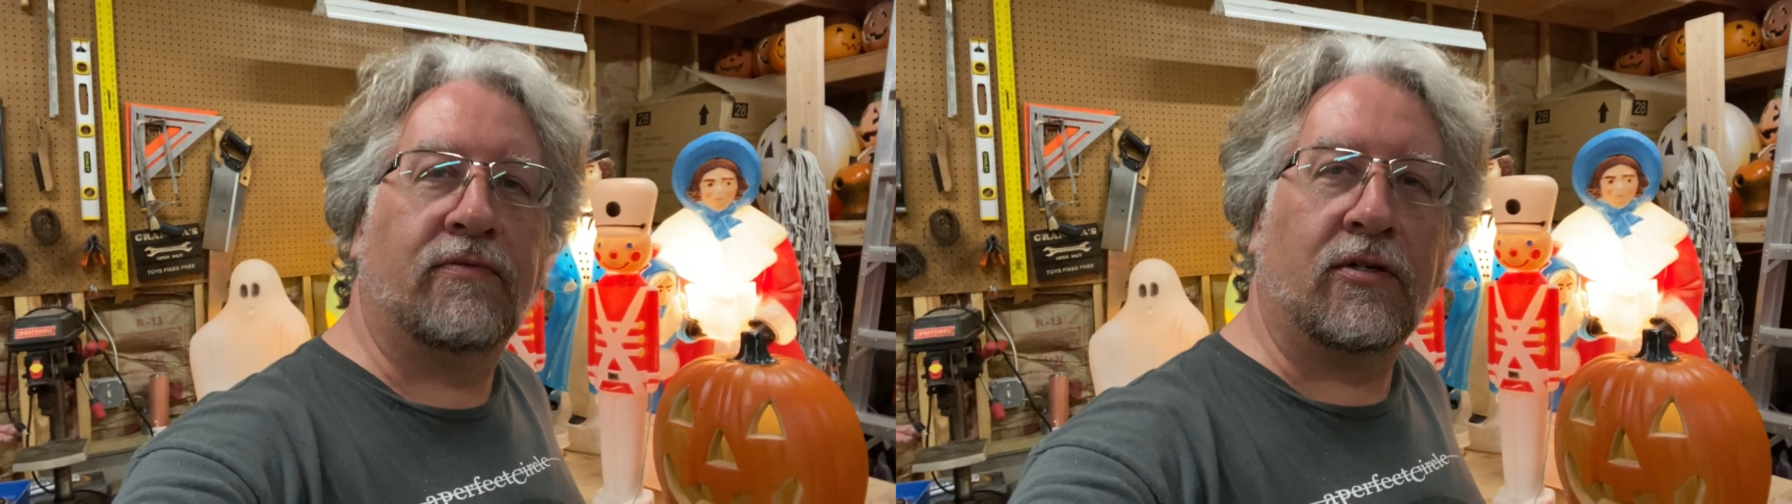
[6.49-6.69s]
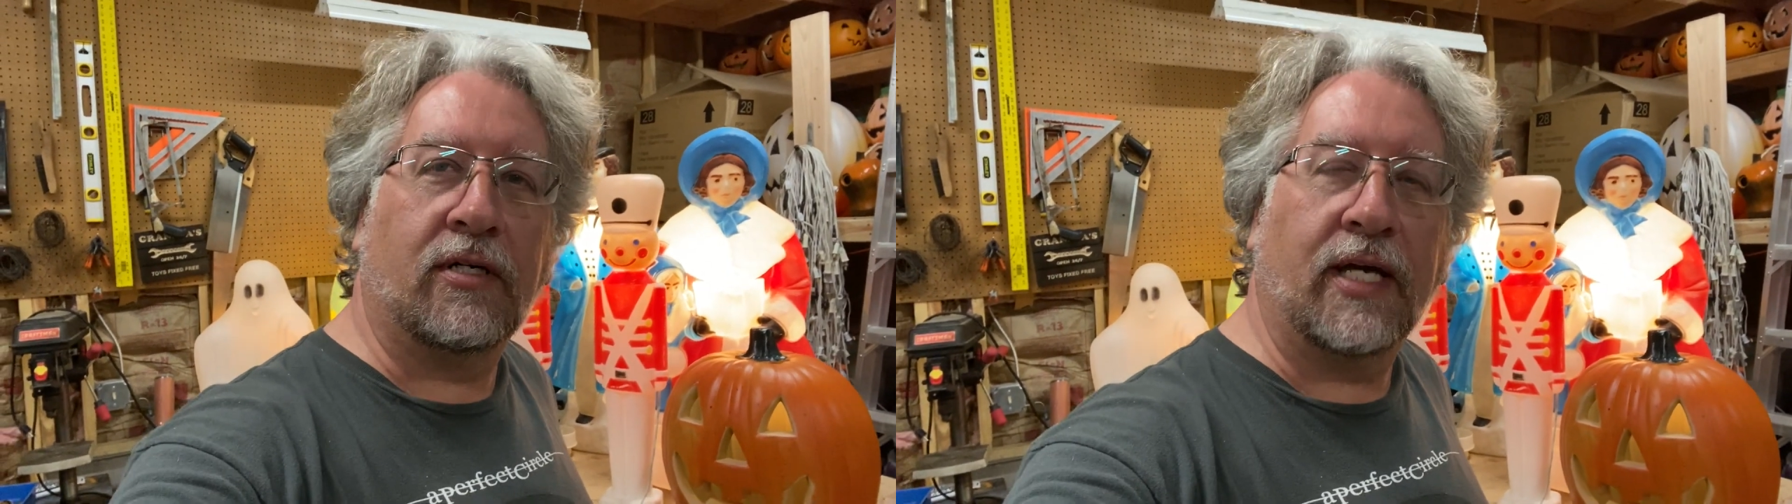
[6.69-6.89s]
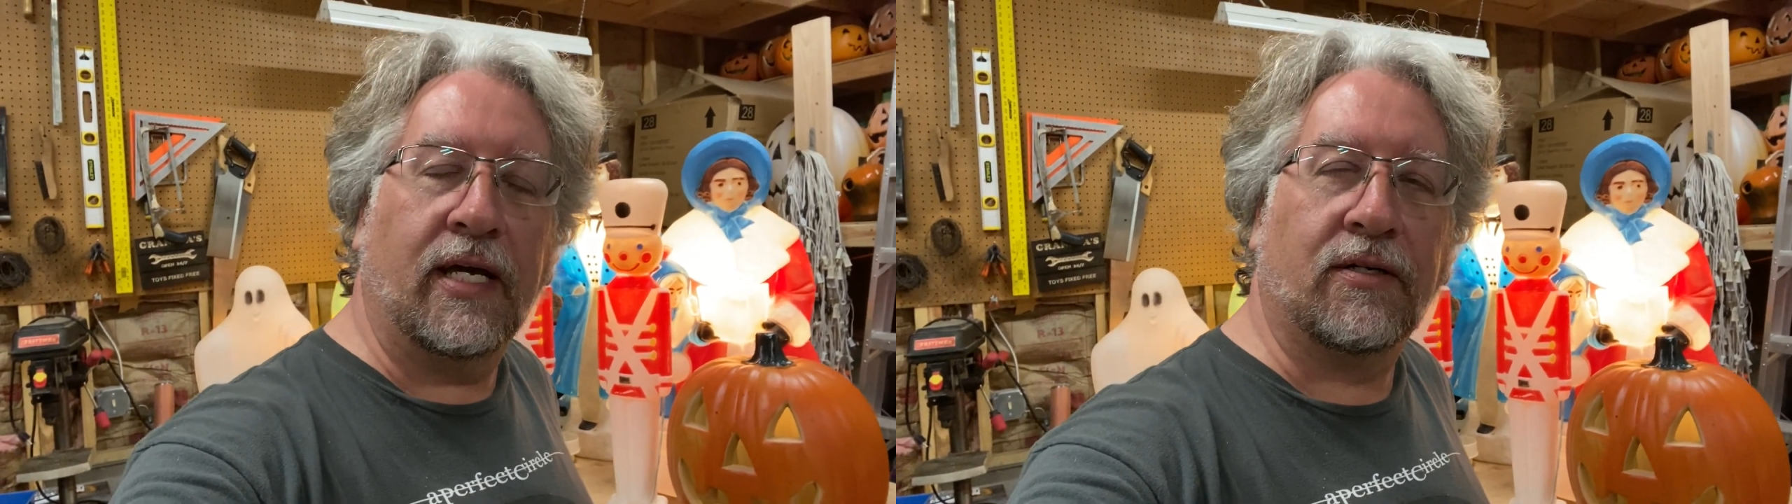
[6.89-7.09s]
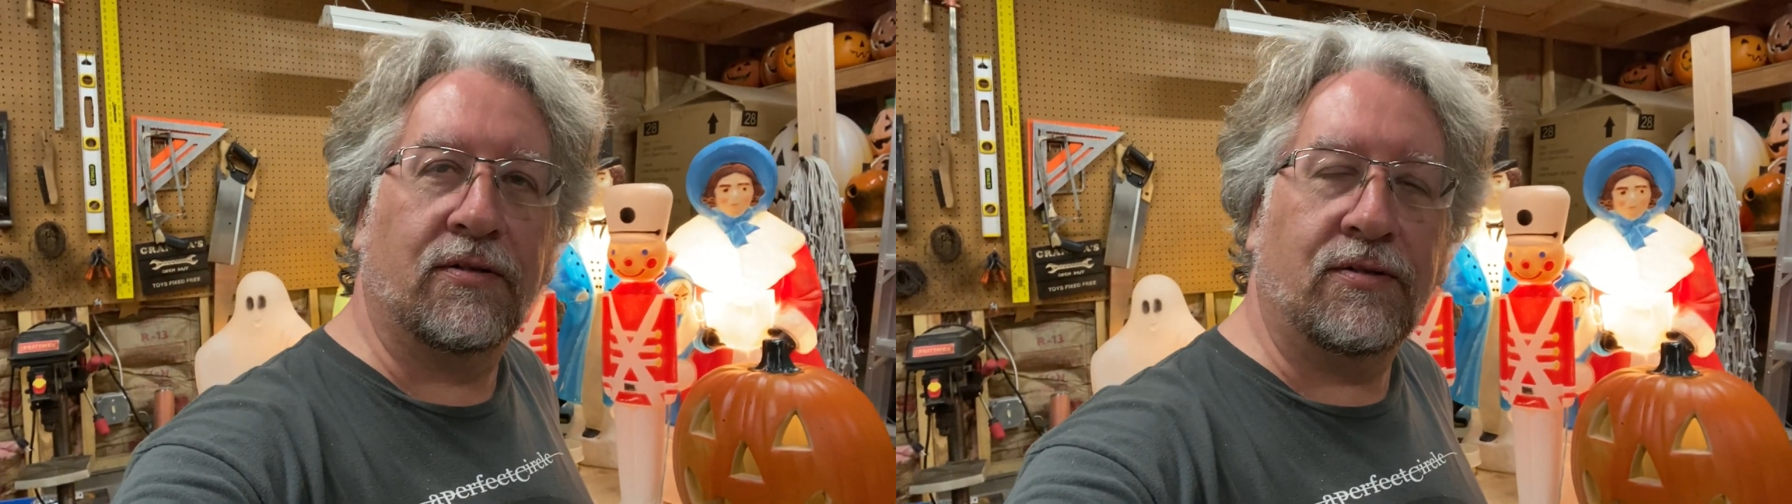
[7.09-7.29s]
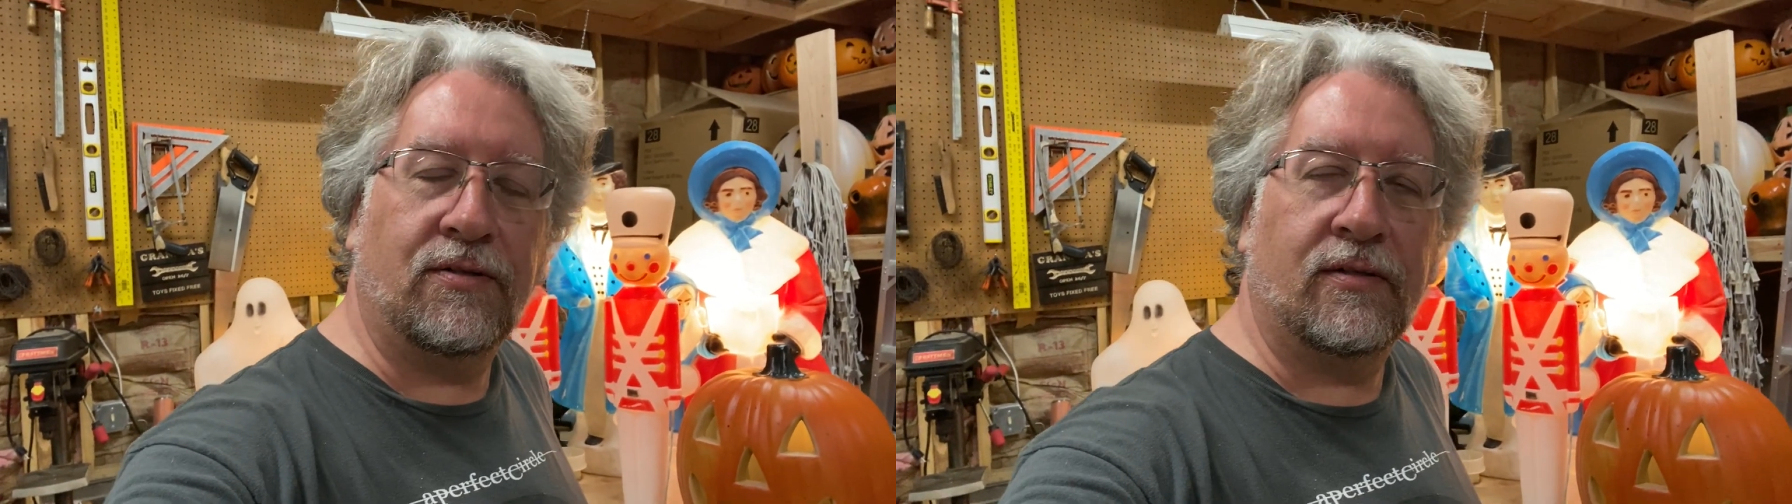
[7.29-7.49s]
Frog
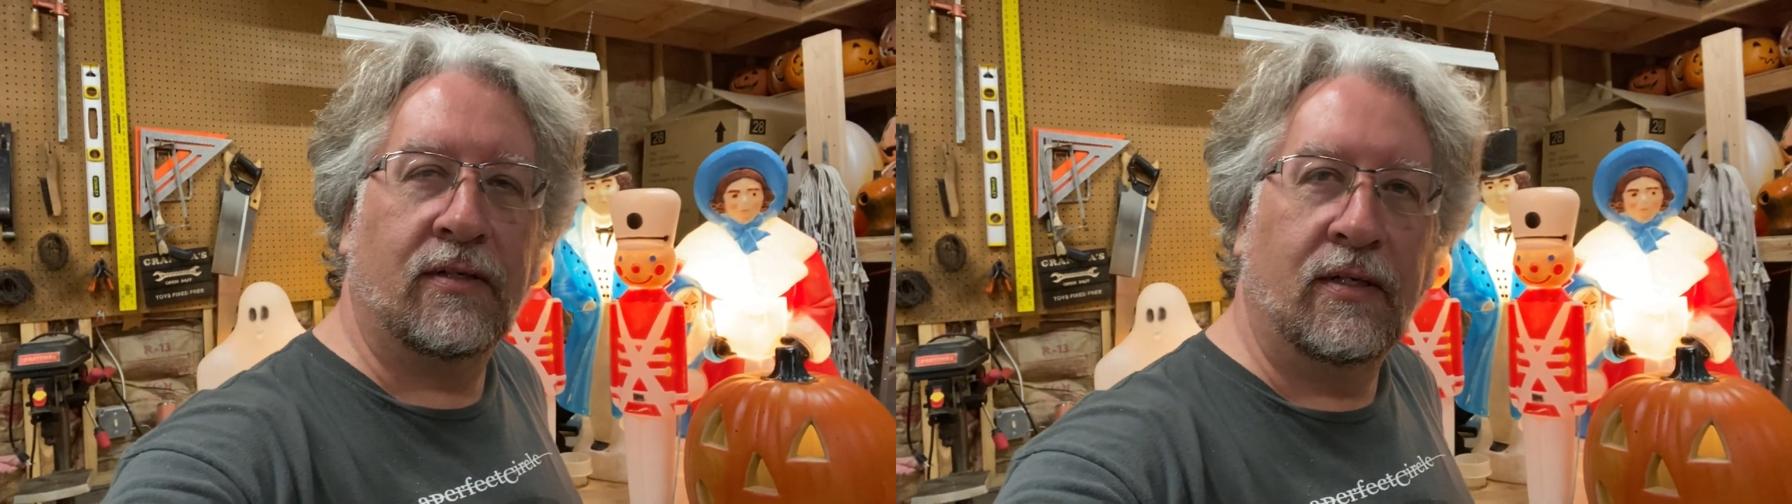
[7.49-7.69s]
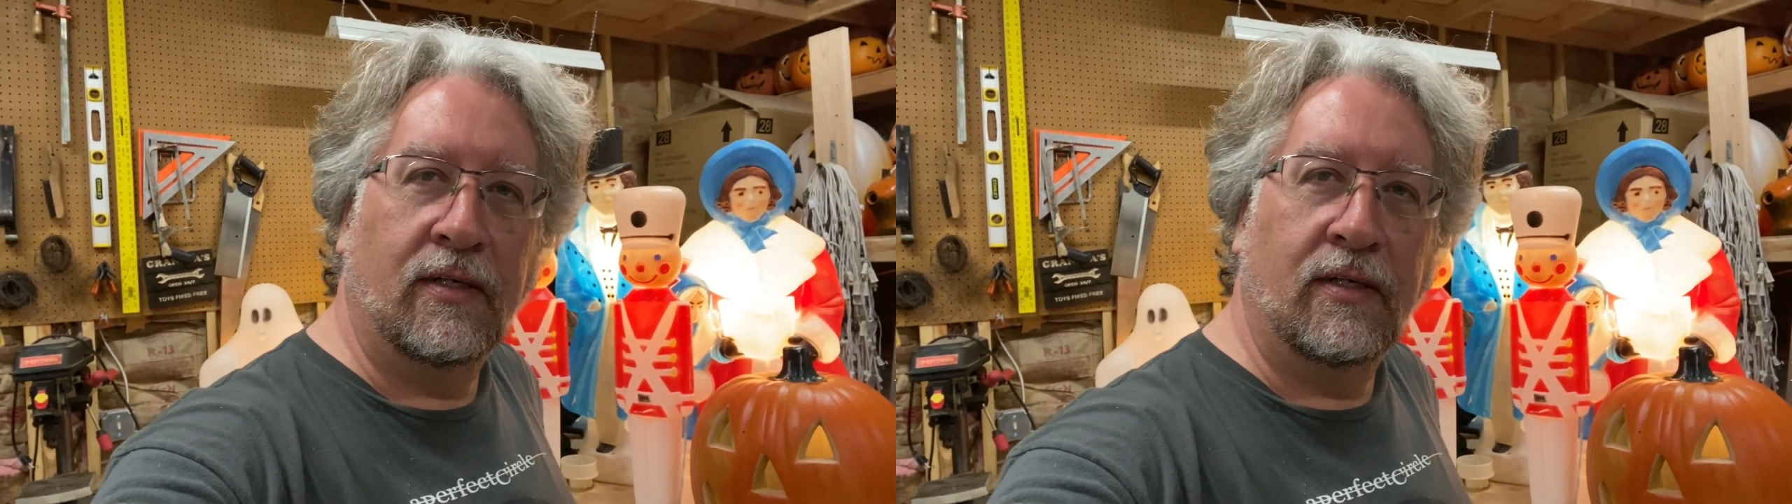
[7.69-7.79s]
Acres.